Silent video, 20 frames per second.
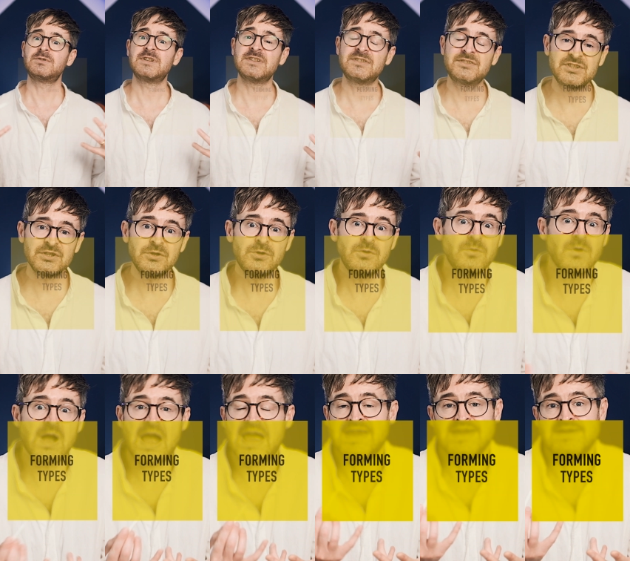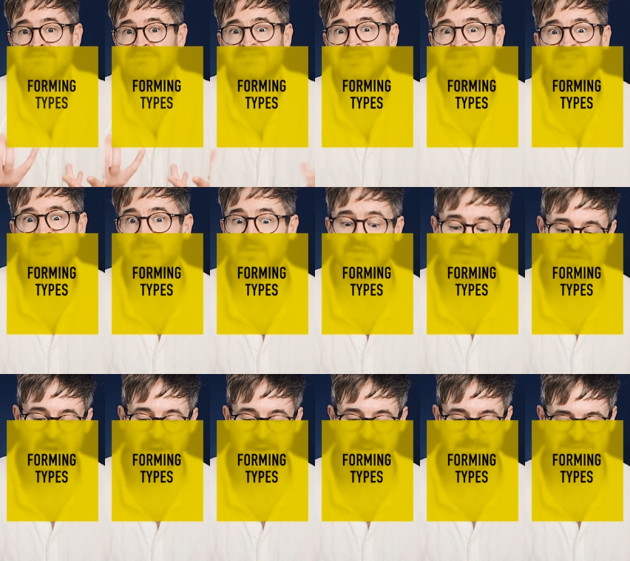to do a system of
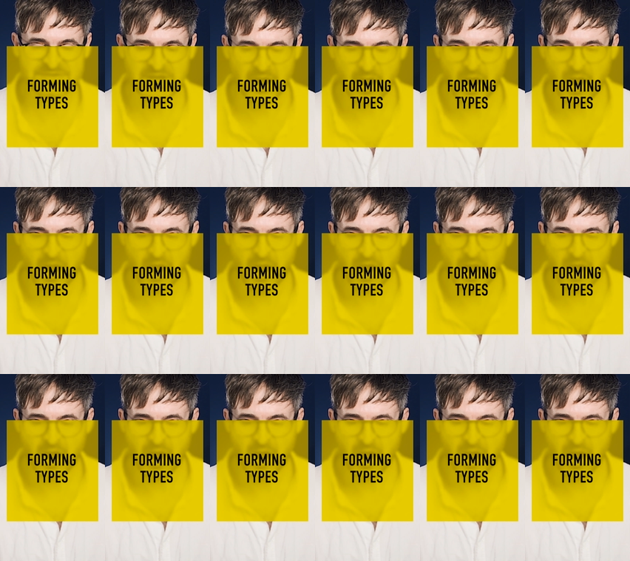types,